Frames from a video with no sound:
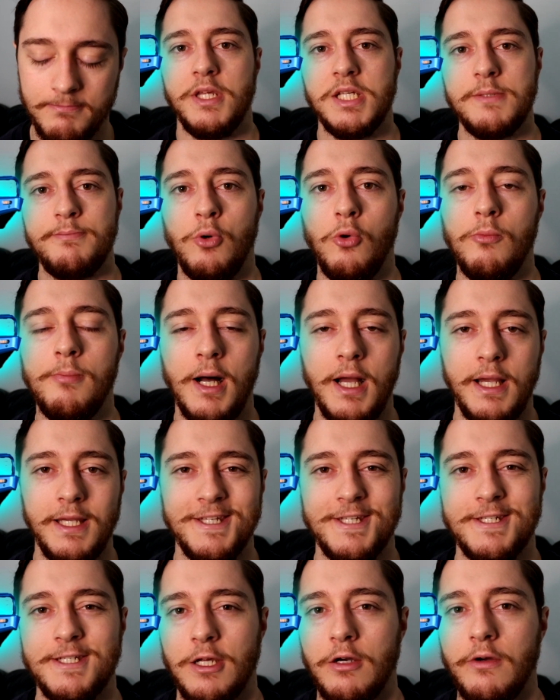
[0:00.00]
This bull bar
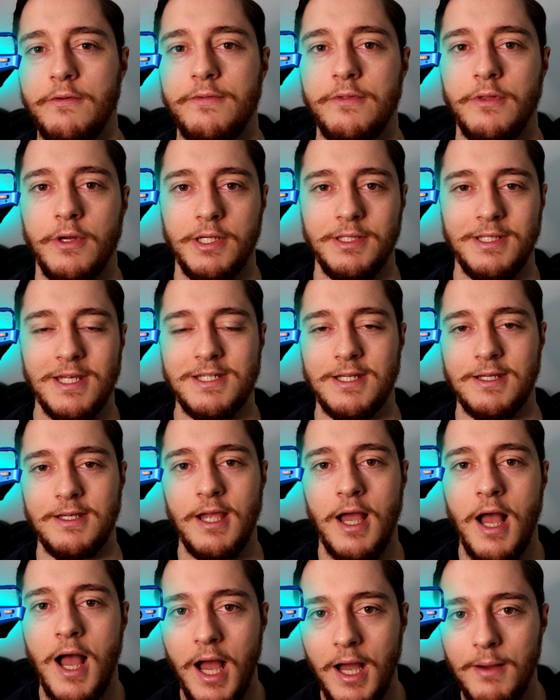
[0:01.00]
itself though doesn't
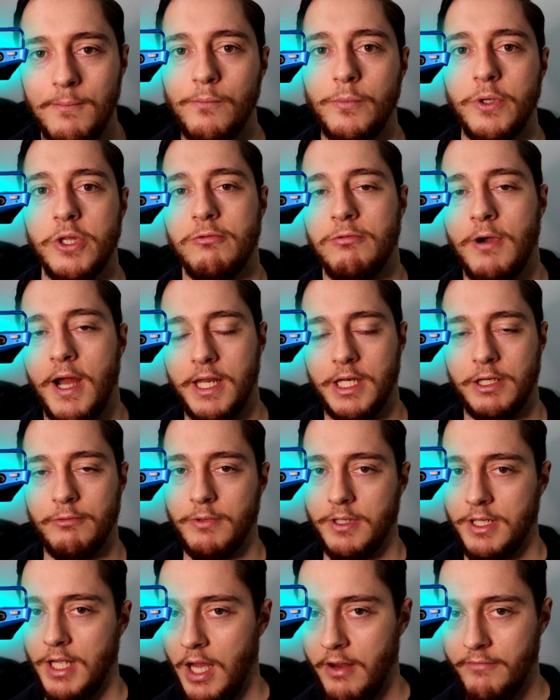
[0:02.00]
come with rated
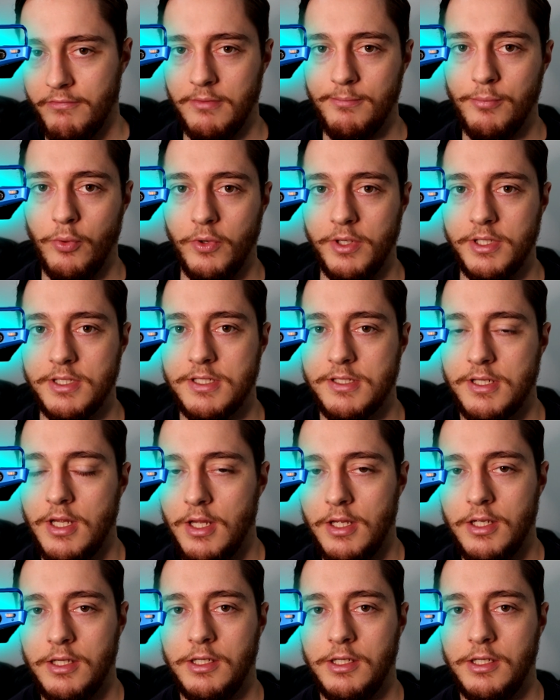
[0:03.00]
recovery points.